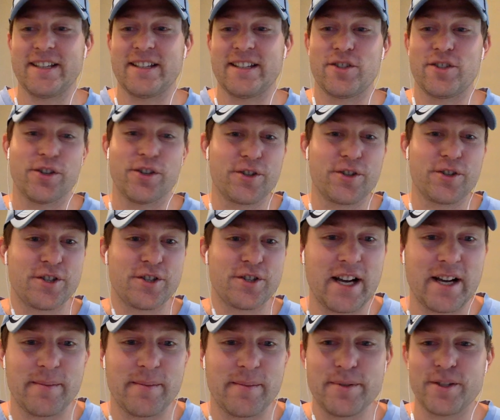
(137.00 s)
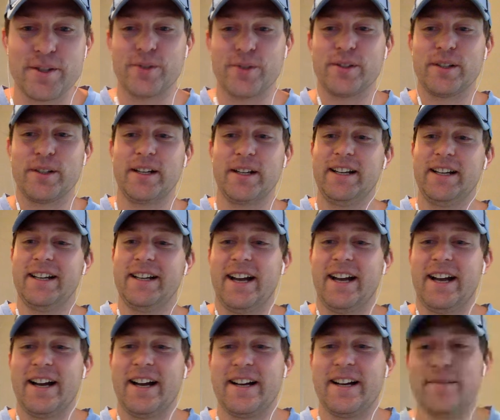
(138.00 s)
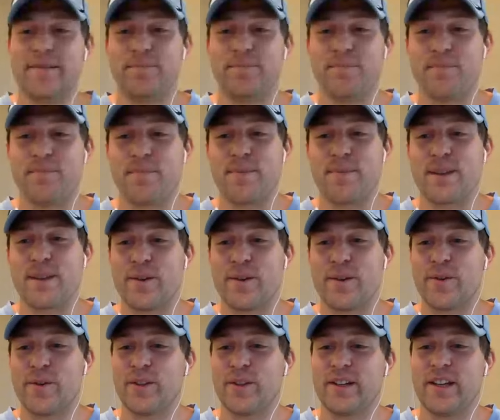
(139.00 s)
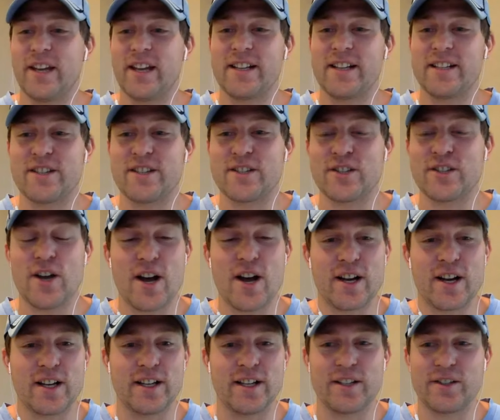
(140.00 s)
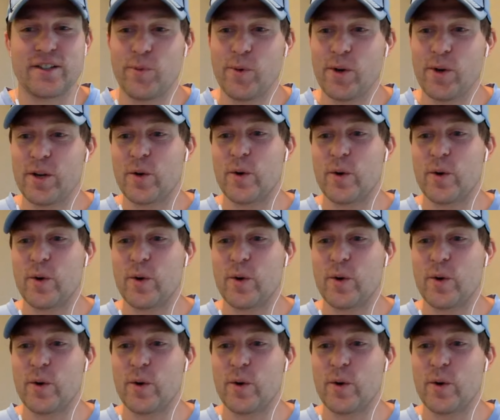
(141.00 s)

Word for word: it's your job. So, um, yeah, let's just talk real